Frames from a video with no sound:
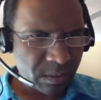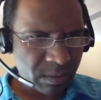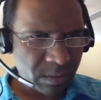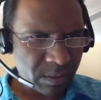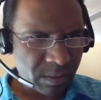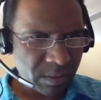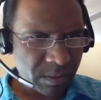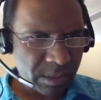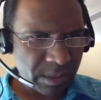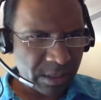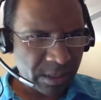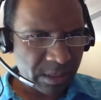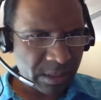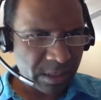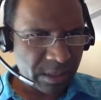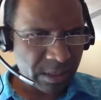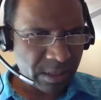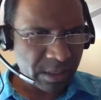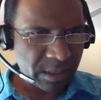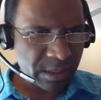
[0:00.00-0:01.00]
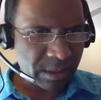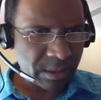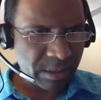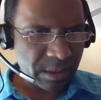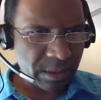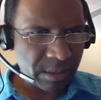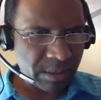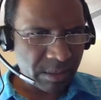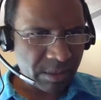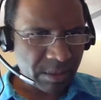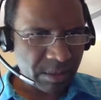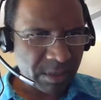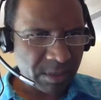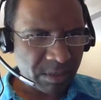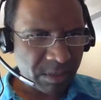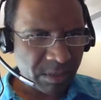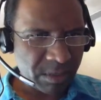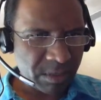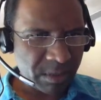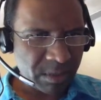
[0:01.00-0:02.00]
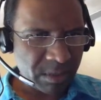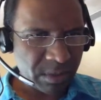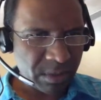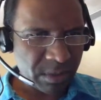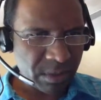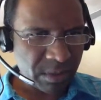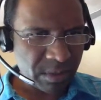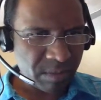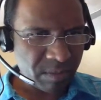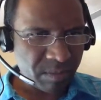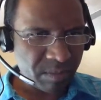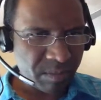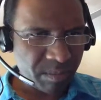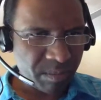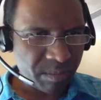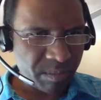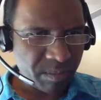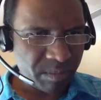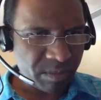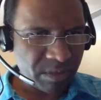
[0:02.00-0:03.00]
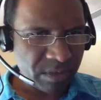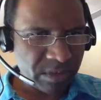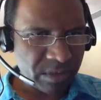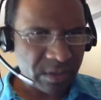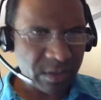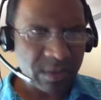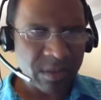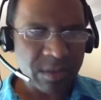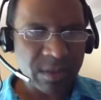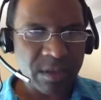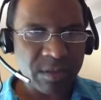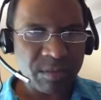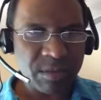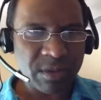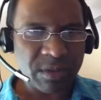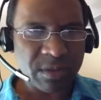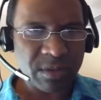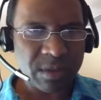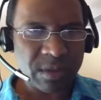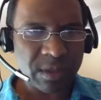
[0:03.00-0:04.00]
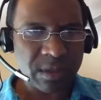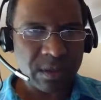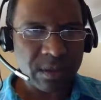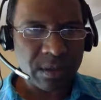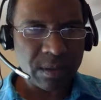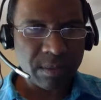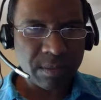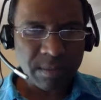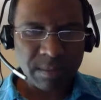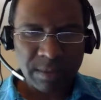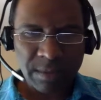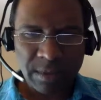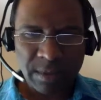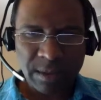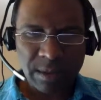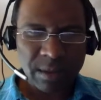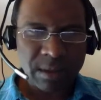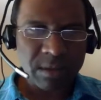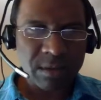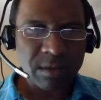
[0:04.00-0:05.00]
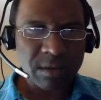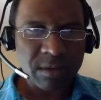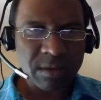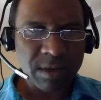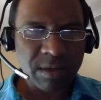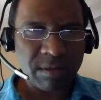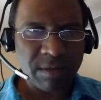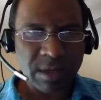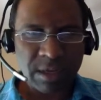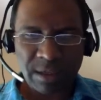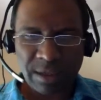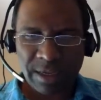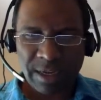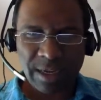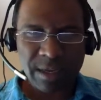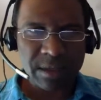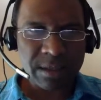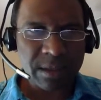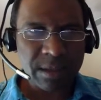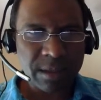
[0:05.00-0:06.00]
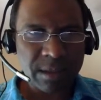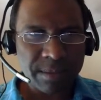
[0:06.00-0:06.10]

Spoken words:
when we add that, maybe because we were using braces instead of parentheses. Let's just try running that.